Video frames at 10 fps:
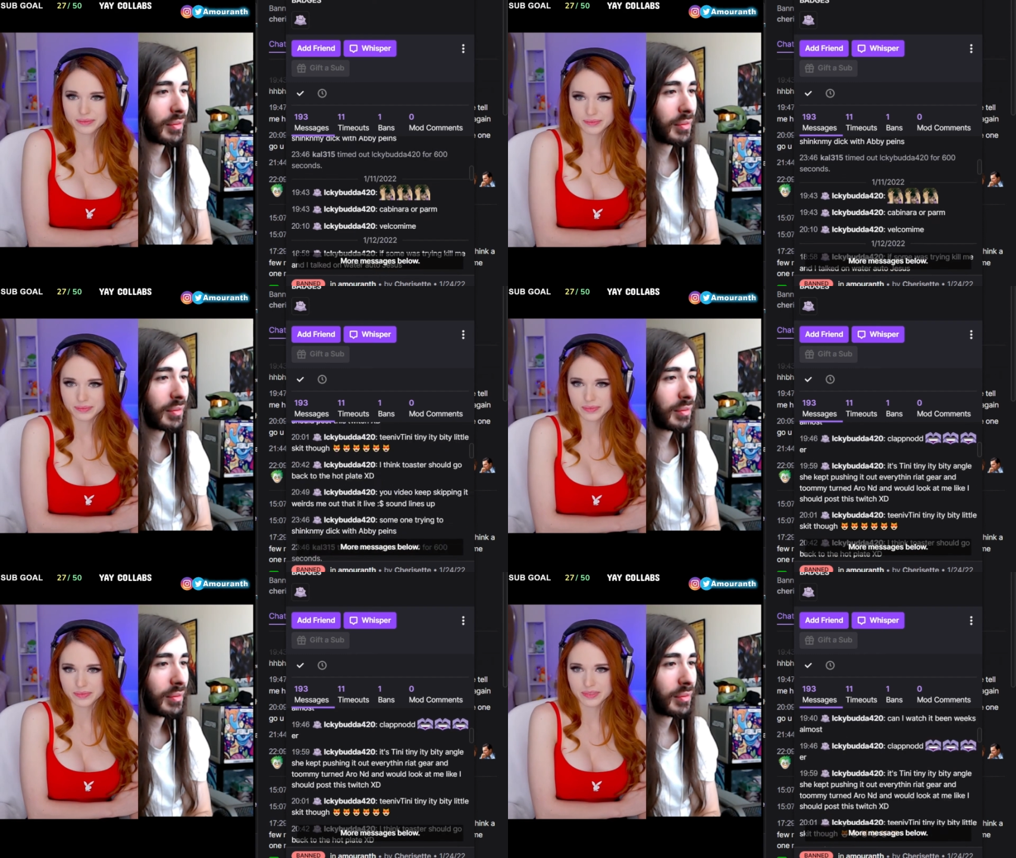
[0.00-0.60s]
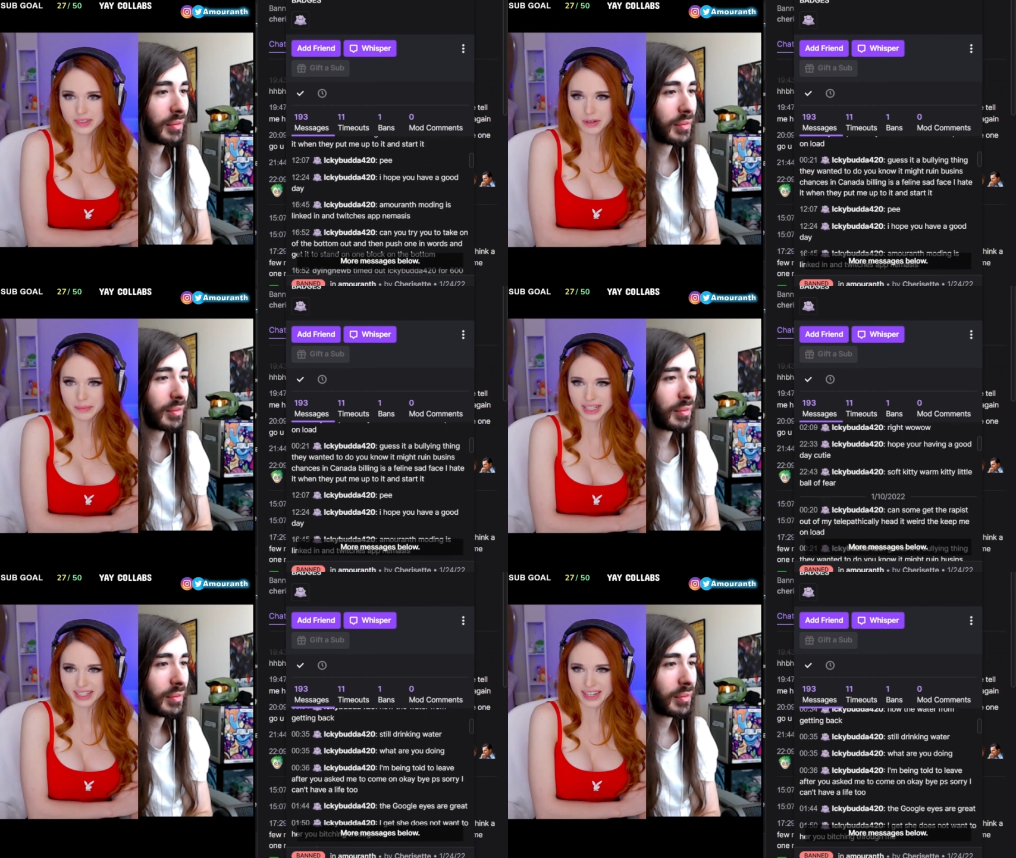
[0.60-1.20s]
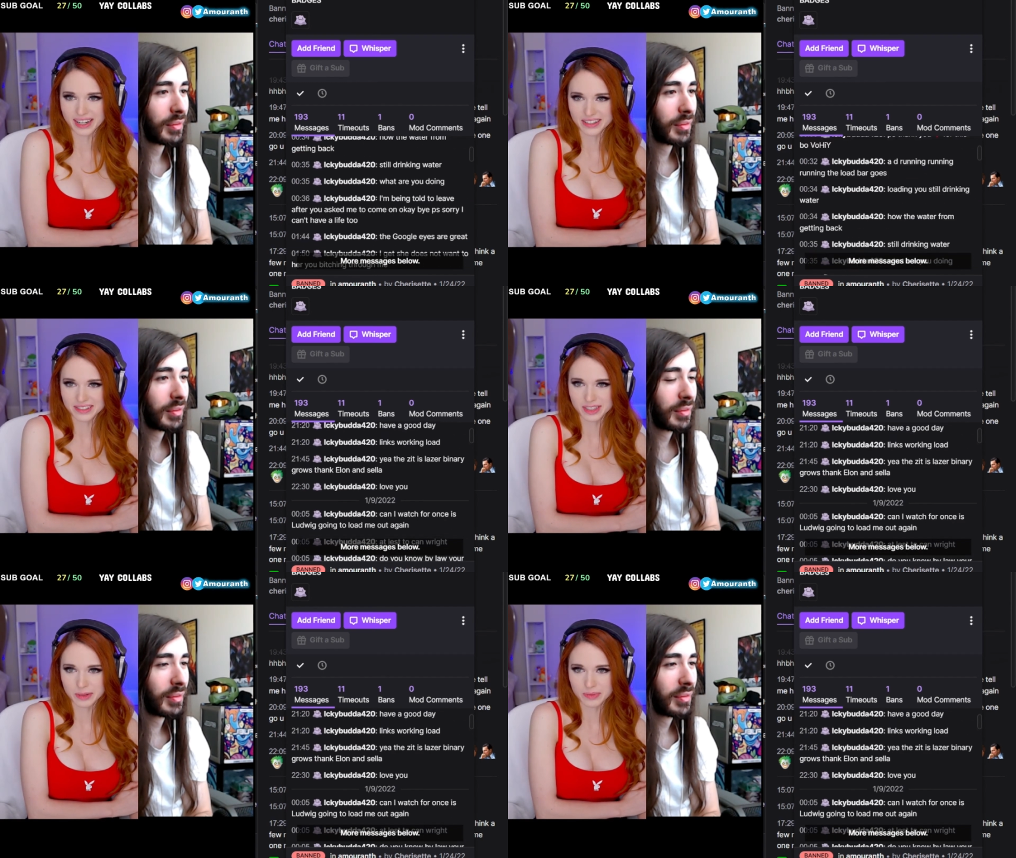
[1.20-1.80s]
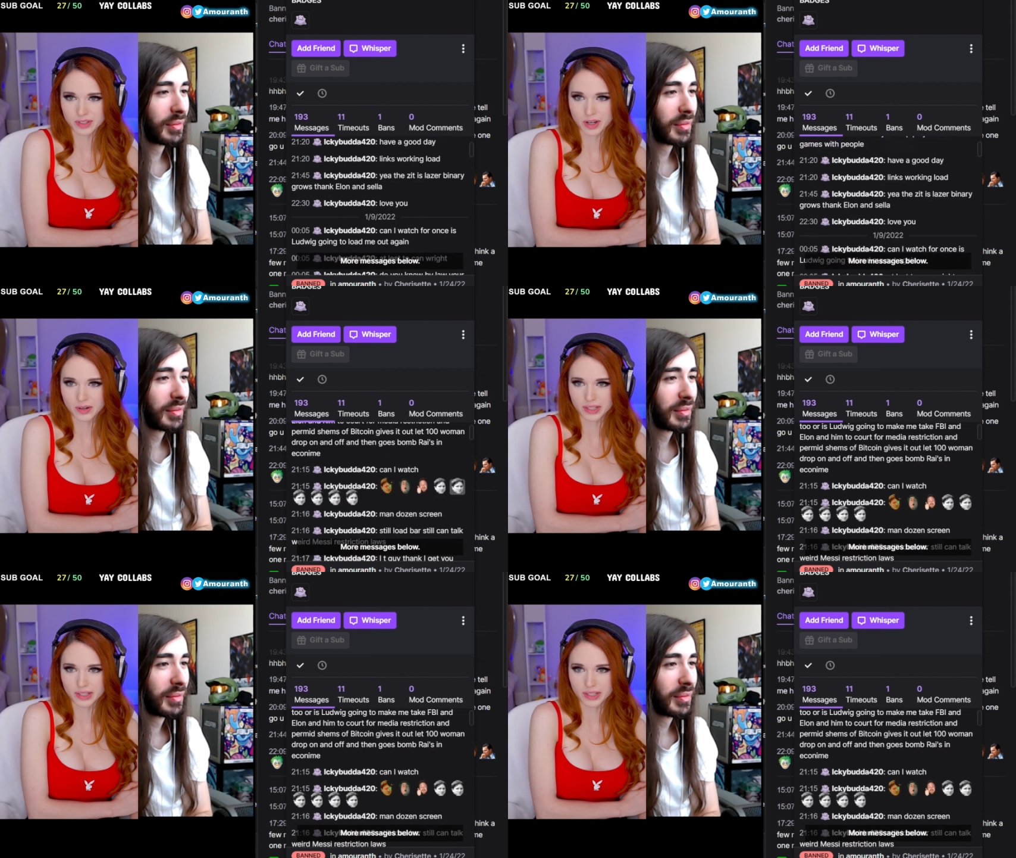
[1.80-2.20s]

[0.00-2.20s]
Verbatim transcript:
Speaker 1: Oh my god, it just keeps going.